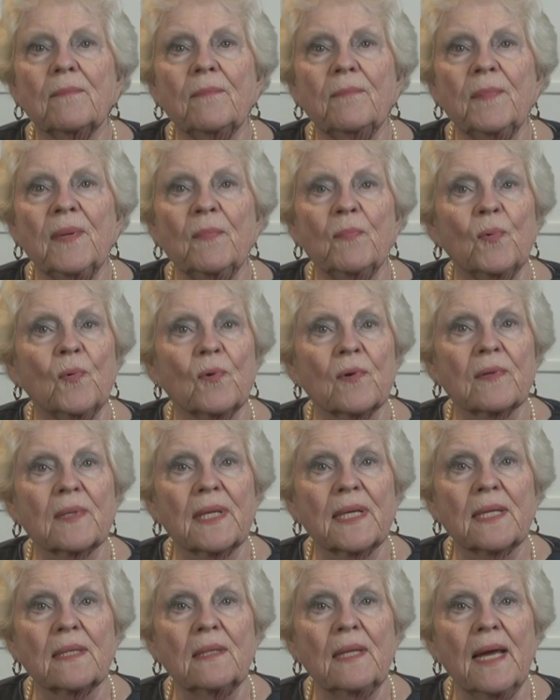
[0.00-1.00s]
be
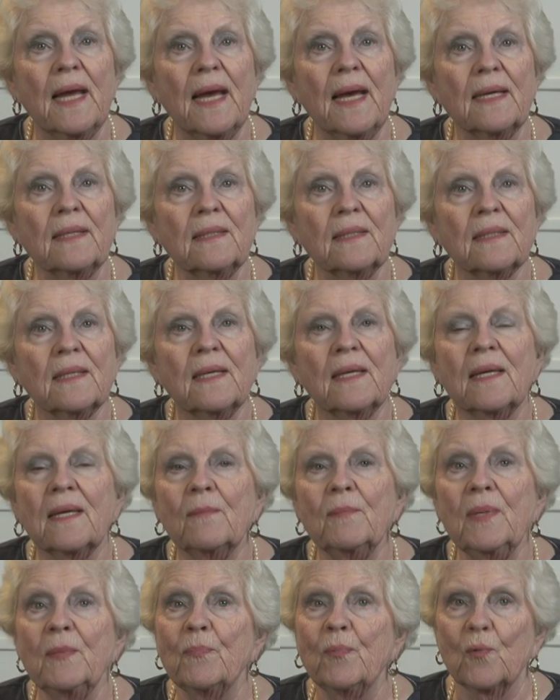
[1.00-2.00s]
poorly clad,
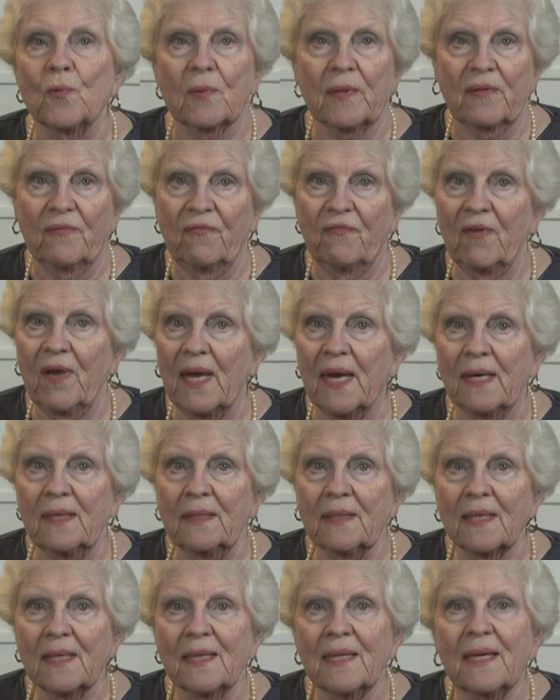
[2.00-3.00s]
be poorly fed,